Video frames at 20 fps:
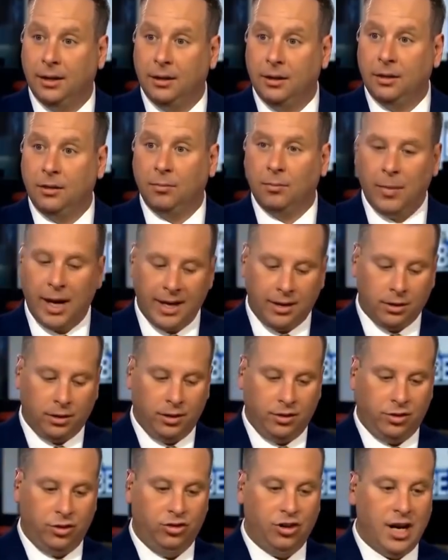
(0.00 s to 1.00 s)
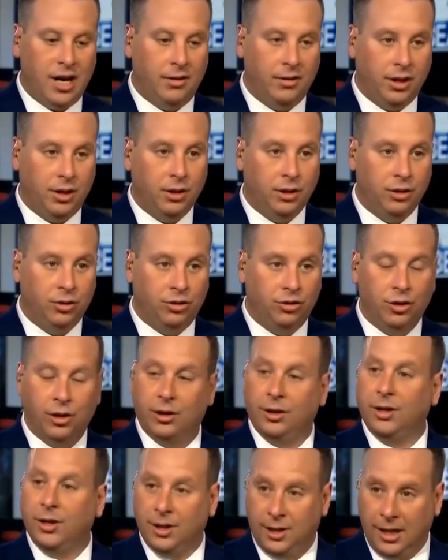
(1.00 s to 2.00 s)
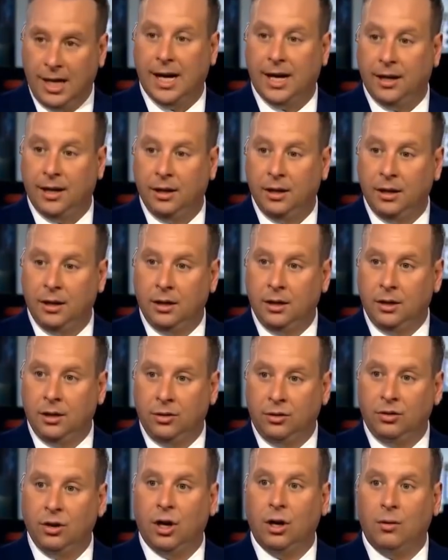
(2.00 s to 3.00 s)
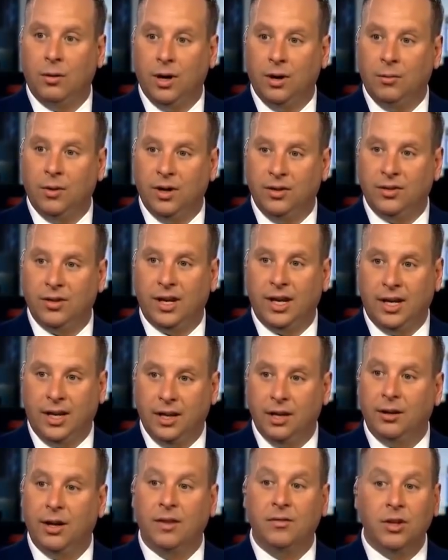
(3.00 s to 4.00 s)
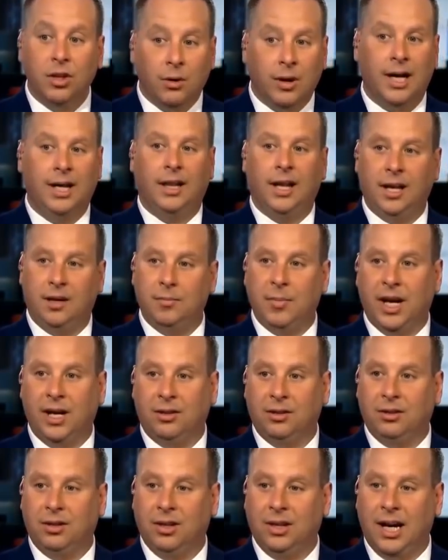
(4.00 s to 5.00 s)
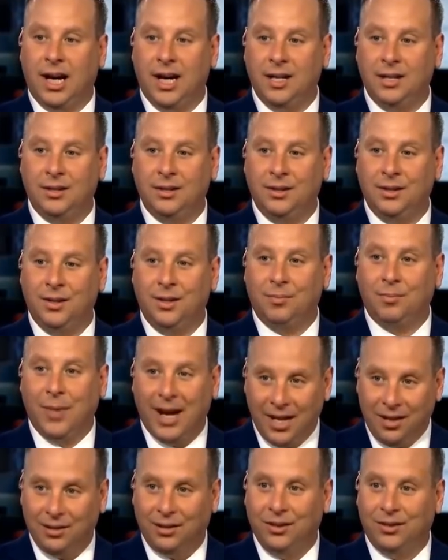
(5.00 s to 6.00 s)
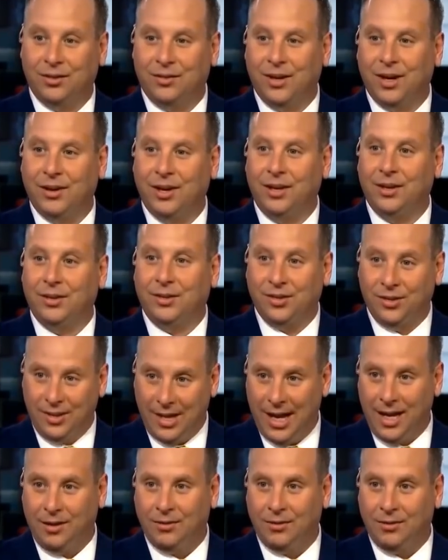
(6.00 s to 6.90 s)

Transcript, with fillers: Mm. Michael is a Jared Kushner guy. Got it. So it was, you know, even though I like Michael a lot, Michael is a very good snake